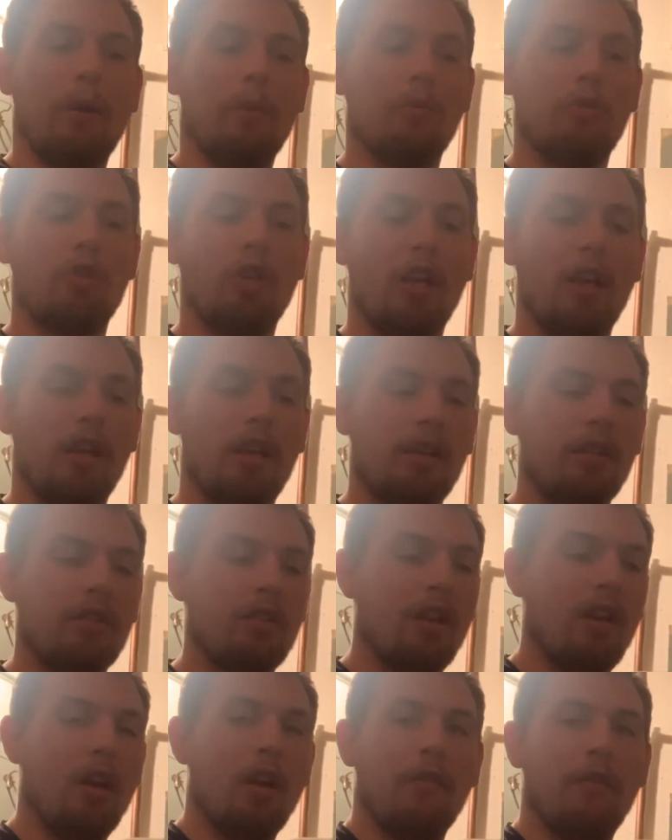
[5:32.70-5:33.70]
jigs,
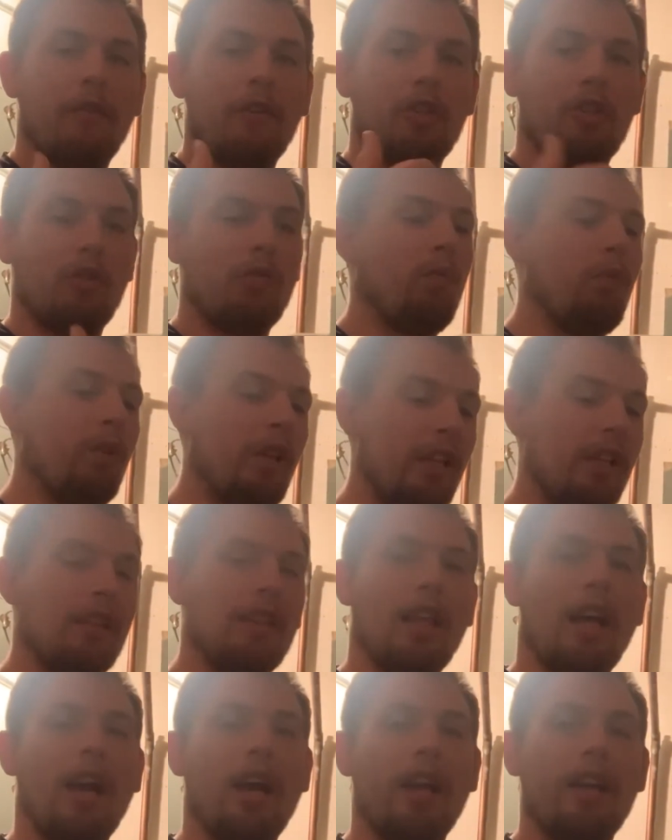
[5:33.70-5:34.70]
fishing weed
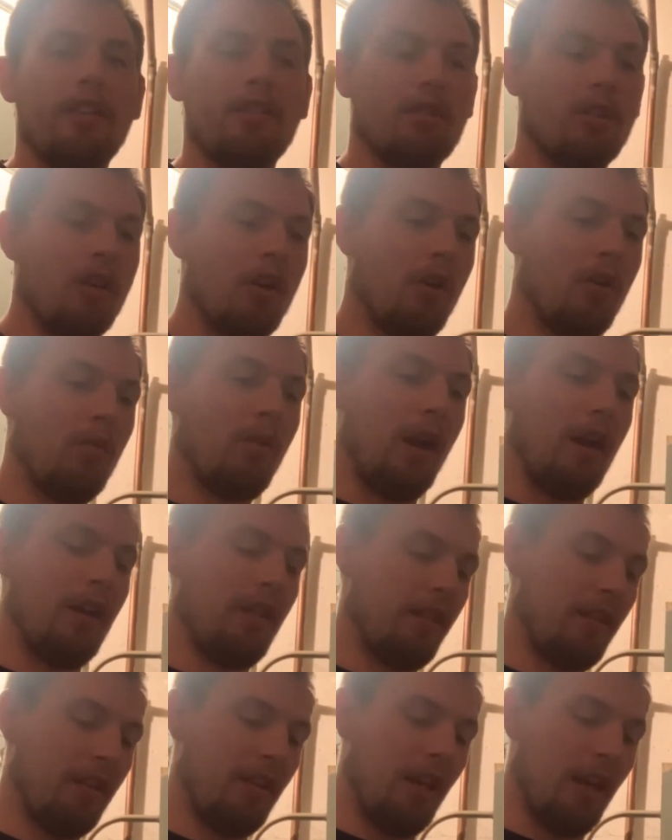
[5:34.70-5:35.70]
lines, rather
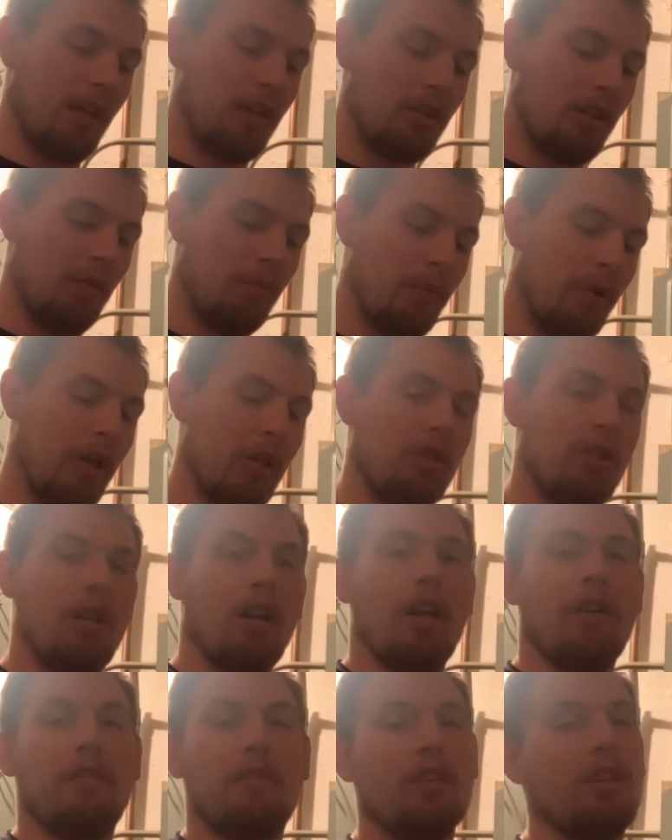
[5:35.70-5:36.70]
than actually pitching.
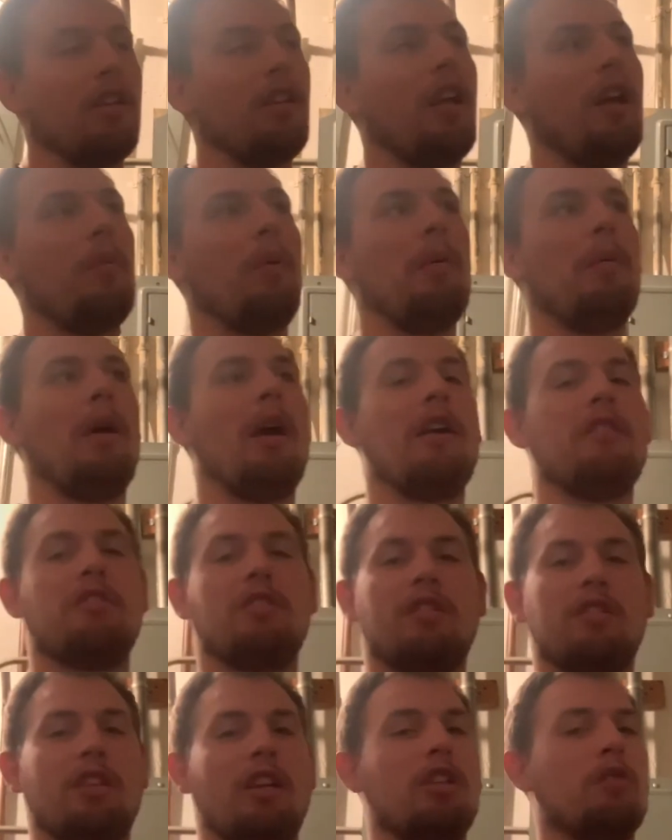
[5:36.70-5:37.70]
I've seen a lot of people have
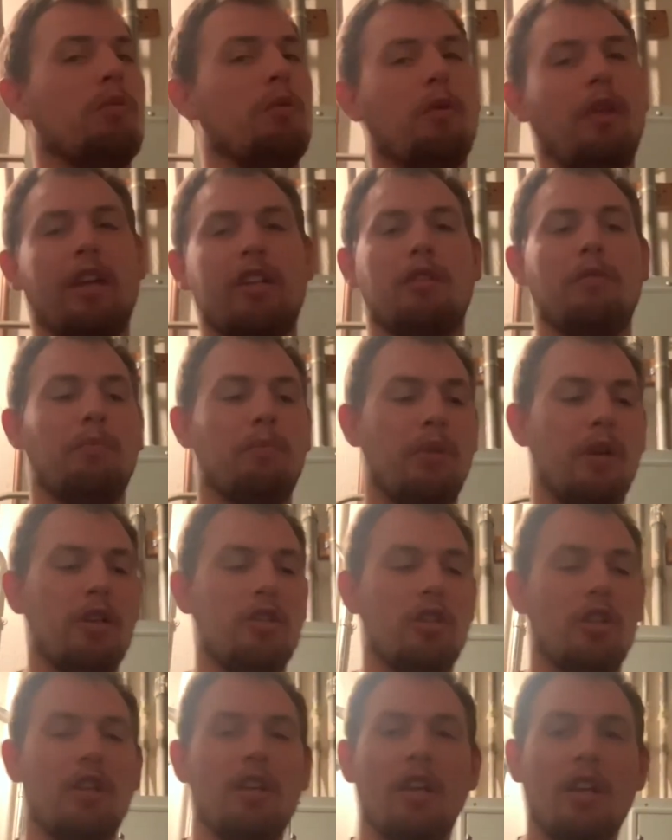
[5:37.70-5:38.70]
success with like
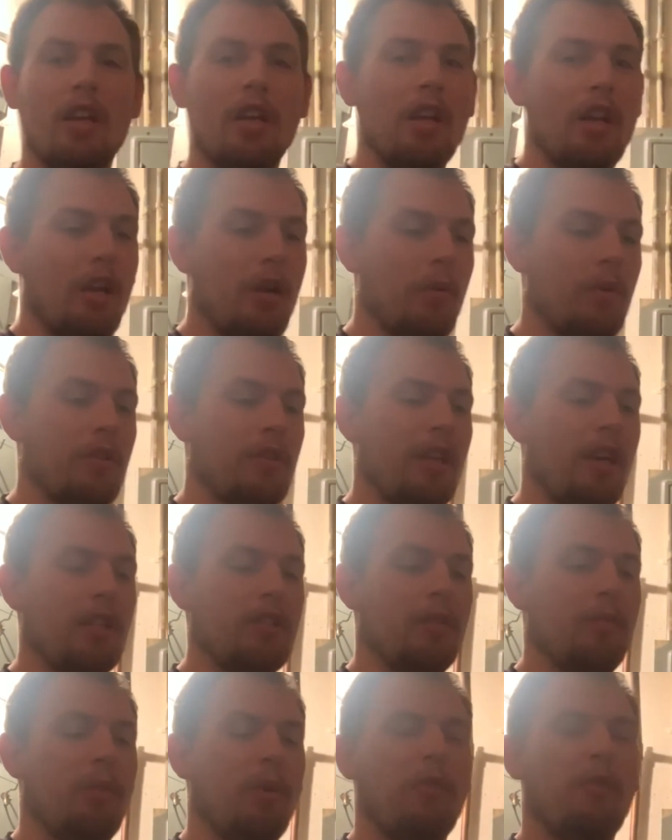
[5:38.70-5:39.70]
pitching in
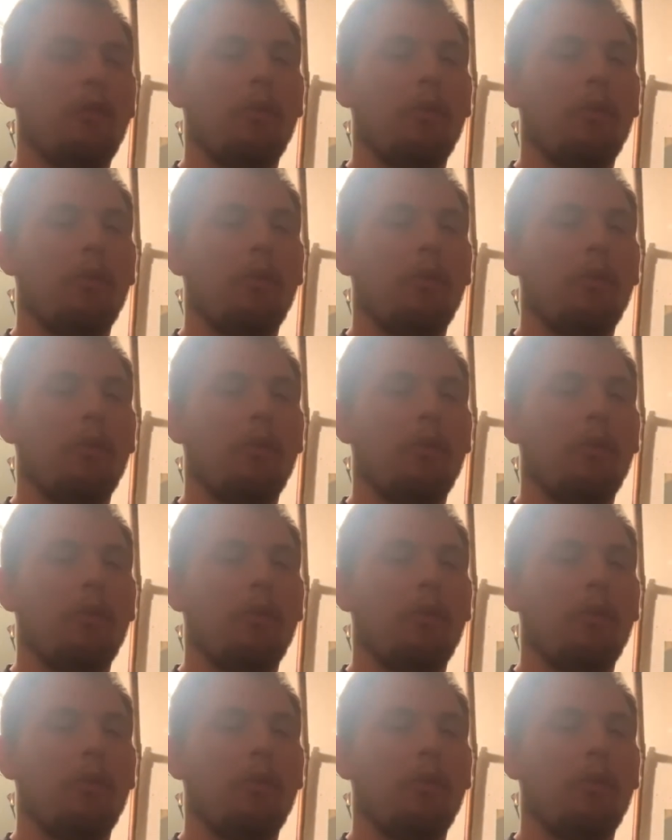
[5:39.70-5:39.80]
Wisconsin, but for